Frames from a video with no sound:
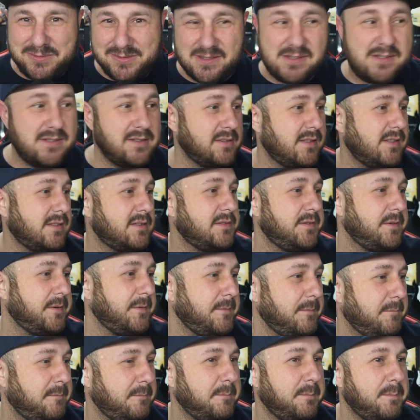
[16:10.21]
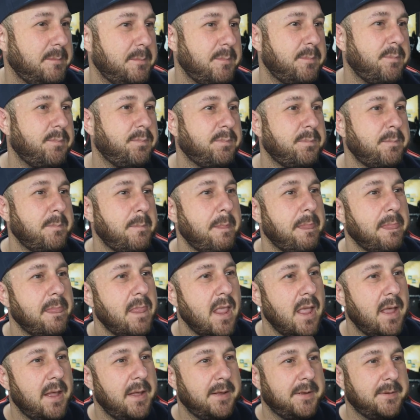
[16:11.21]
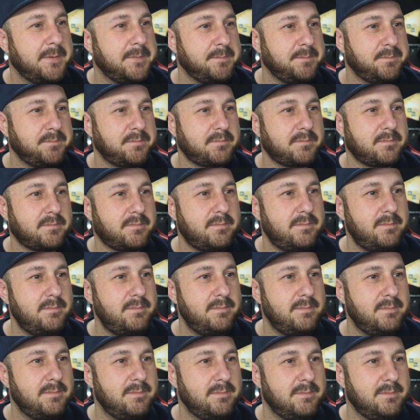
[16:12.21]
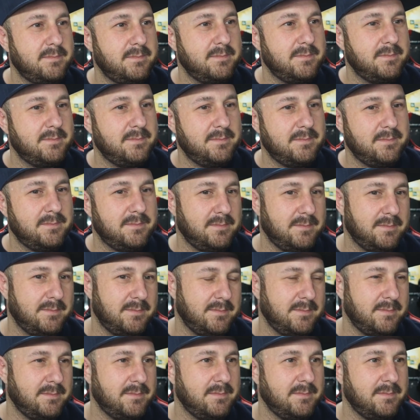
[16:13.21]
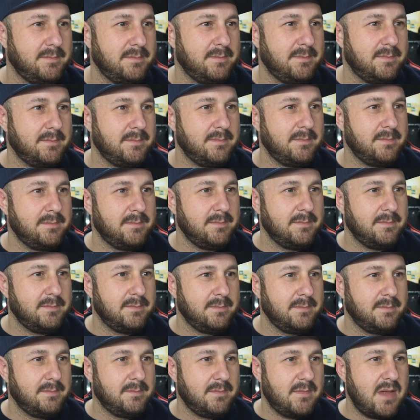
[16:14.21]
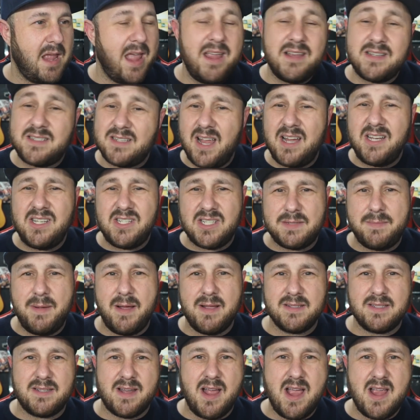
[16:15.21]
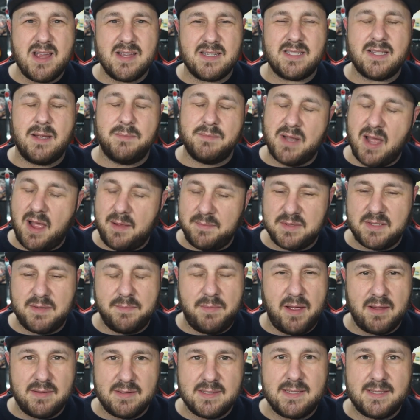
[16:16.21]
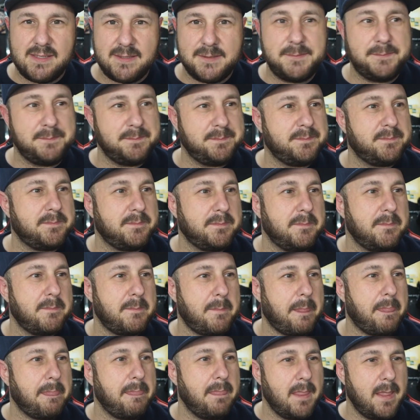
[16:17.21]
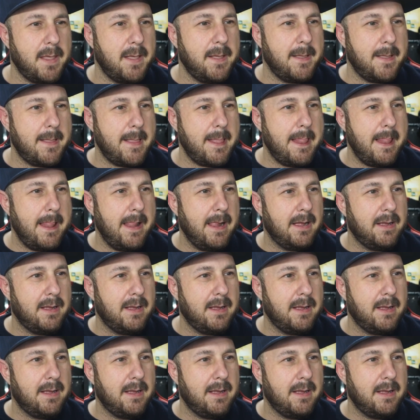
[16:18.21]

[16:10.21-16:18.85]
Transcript: Playing your spell casting, witchcraft, nonsense, sage burning games. Hey, sage smells nice, sometimes depends. Everybody okay?